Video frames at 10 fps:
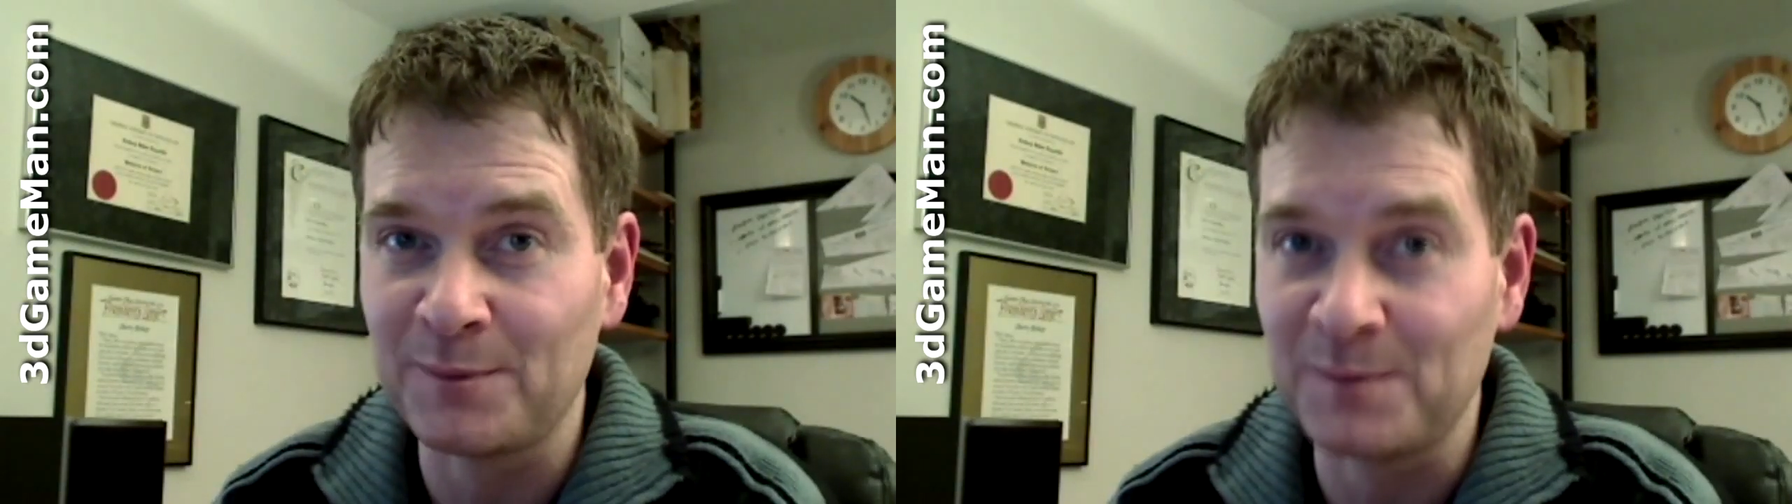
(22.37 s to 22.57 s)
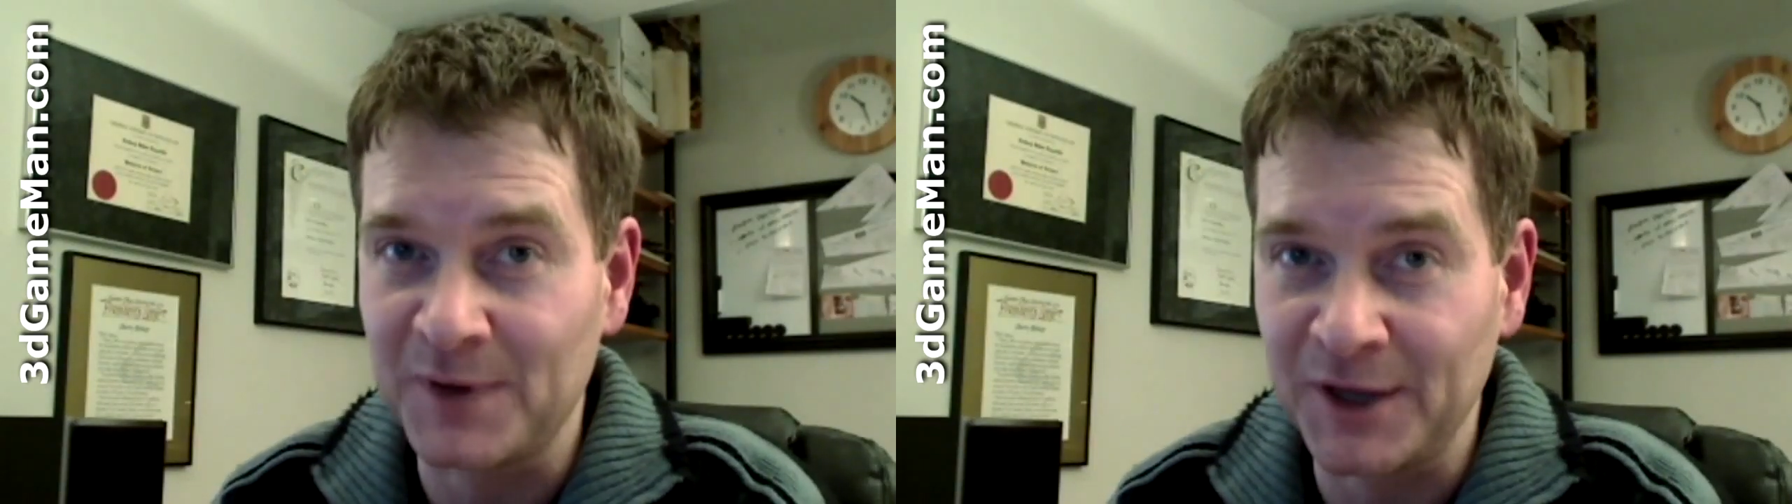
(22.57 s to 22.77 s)

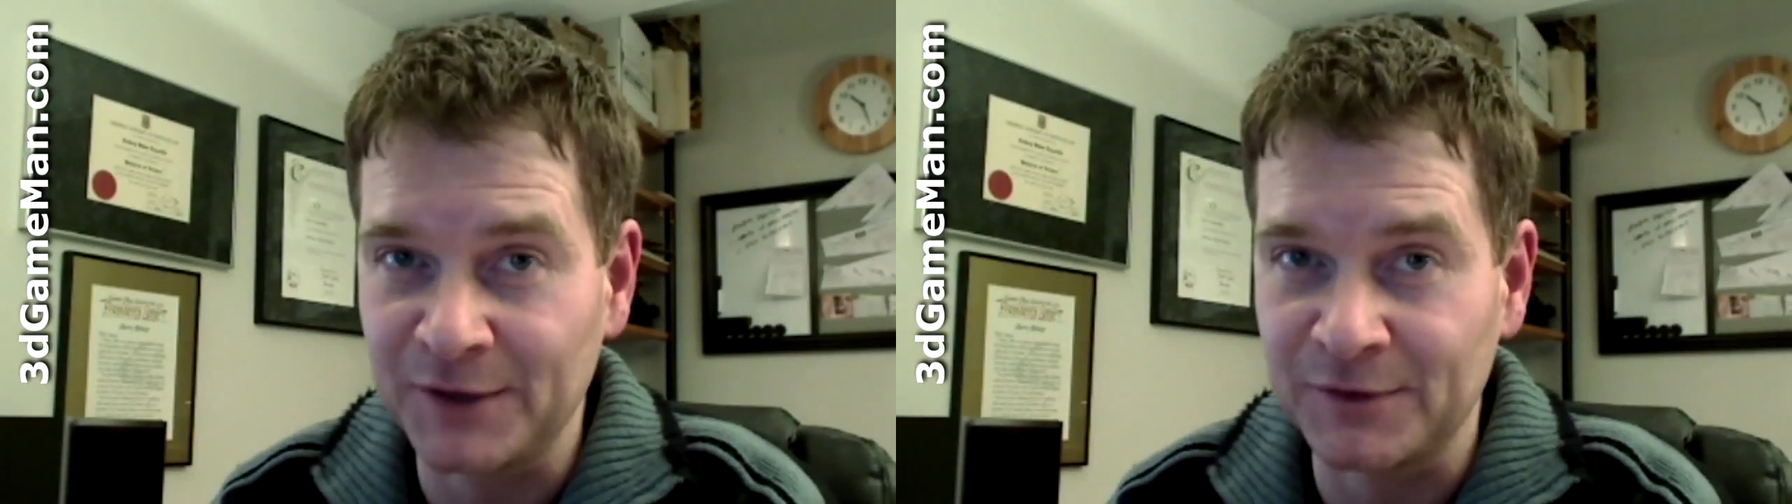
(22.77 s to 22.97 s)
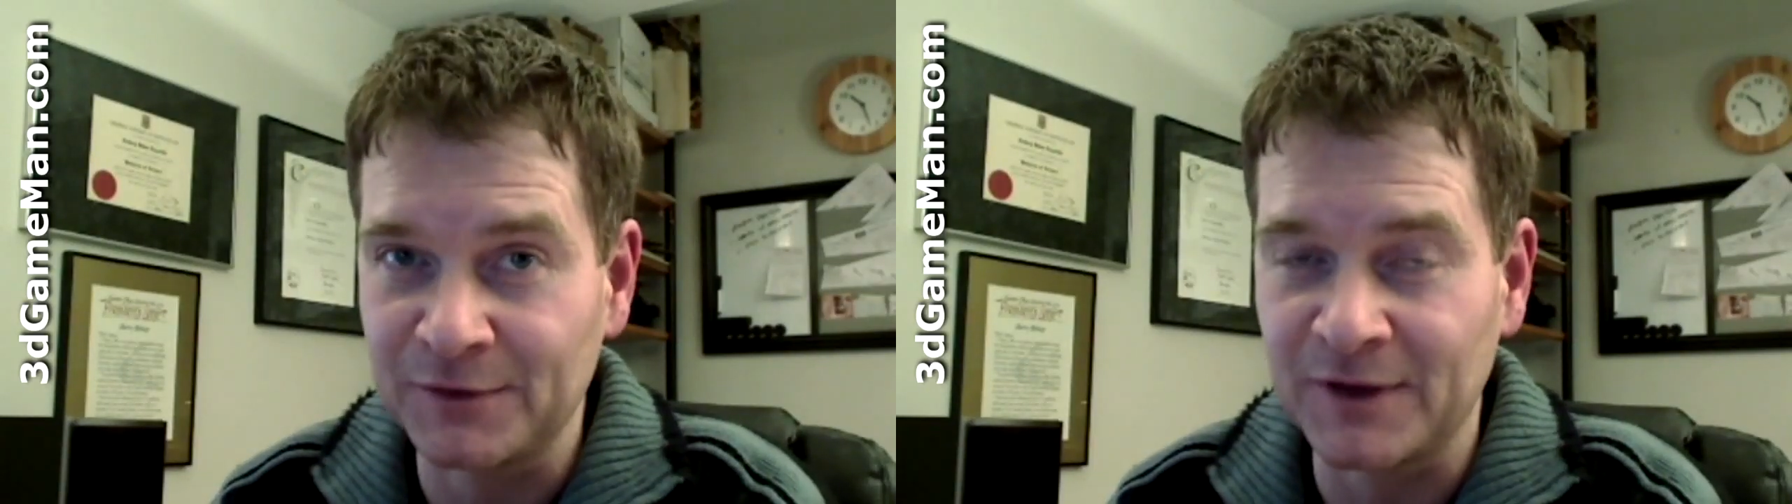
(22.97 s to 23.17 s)

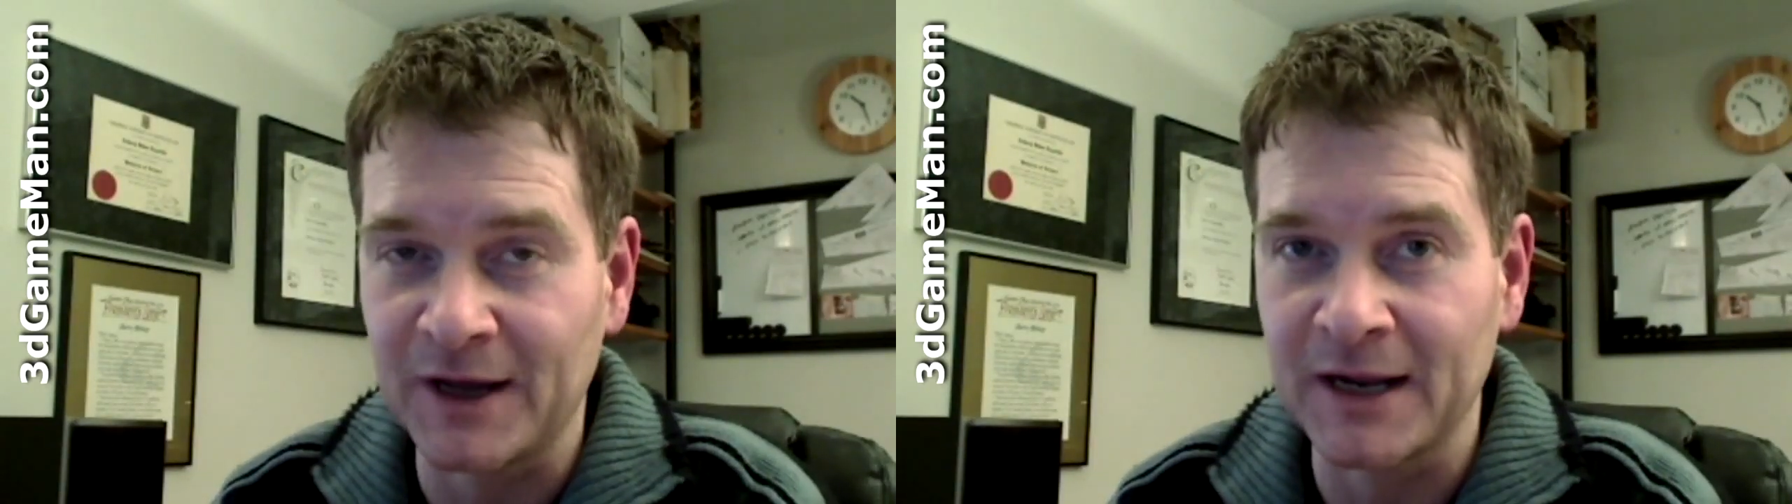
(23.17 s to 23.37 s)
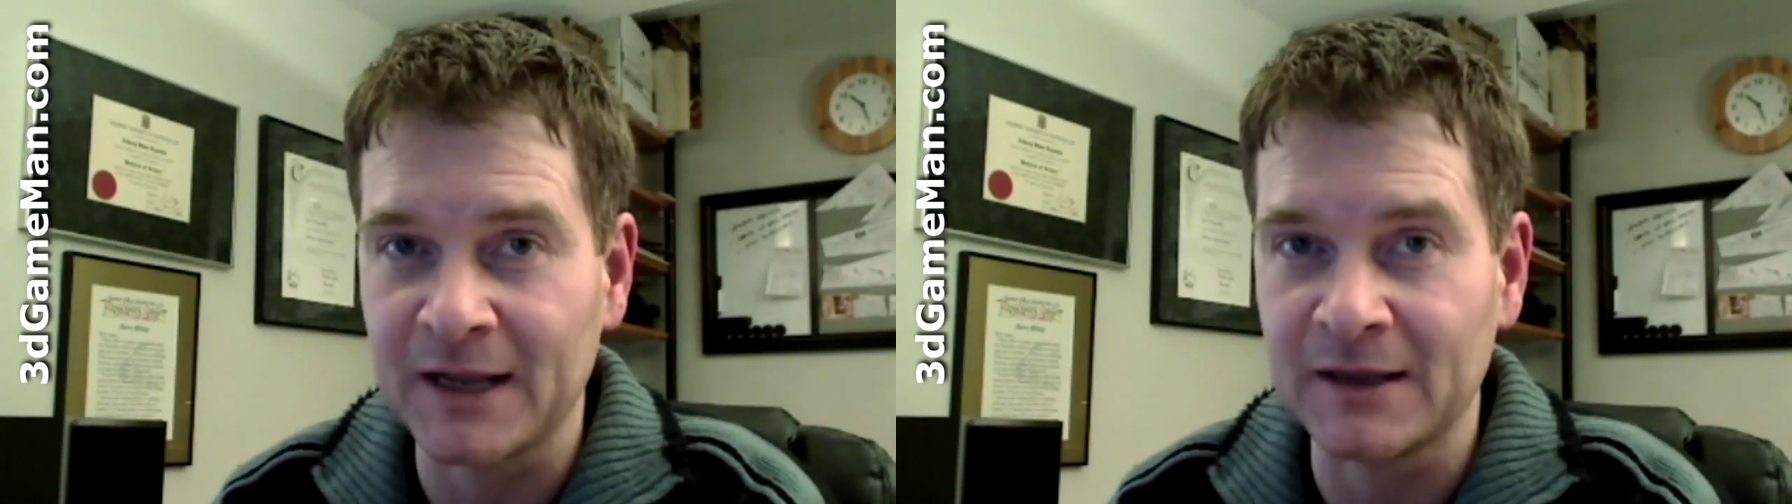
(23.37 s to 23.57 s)
pins on a